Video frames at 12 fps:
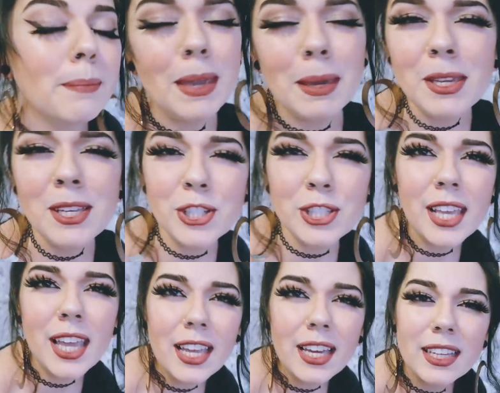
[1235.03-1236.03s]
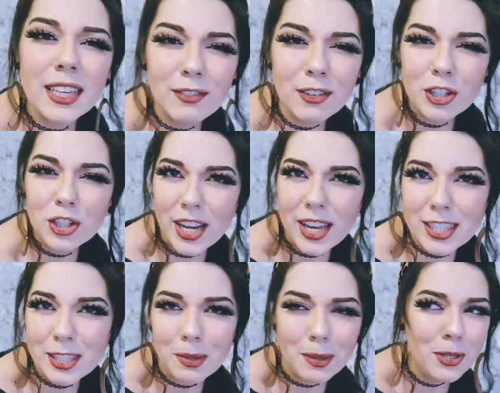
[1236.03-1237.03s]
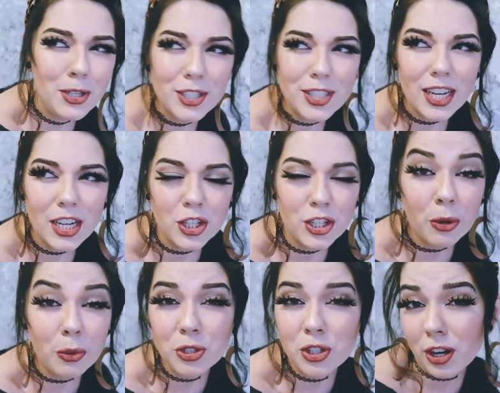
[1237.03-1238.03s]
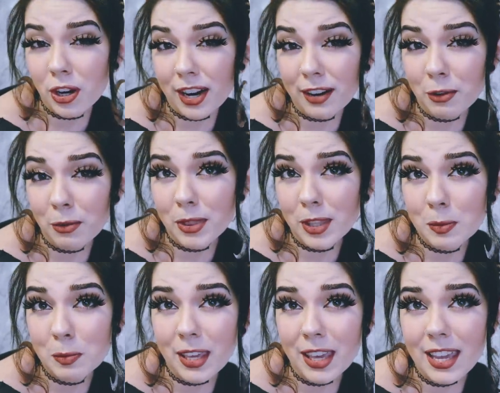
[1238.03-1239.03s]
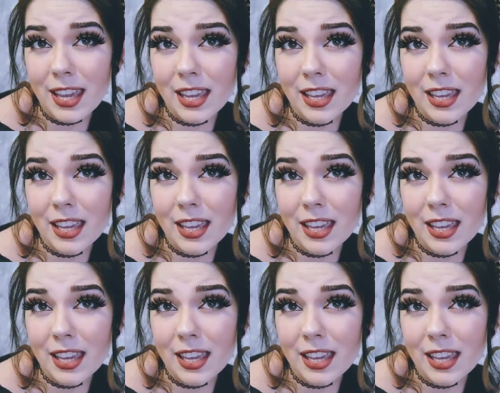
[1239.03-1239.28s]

maybe just like give it a chance. Maybe just like don't shit on everyone that's playing